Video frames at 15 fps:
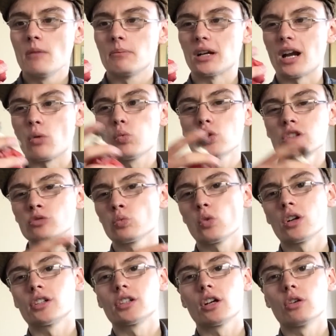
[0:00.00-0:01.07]
but I wouldn't
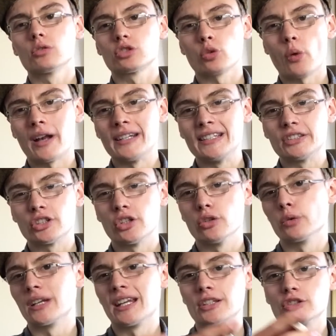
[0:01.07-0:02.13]
want to go
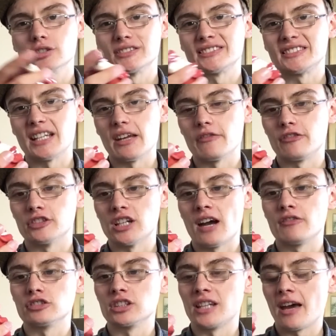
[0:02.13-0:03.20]
22 and it just sit
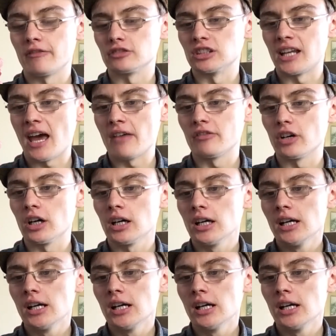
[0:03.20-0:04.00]
forever and ever and ever.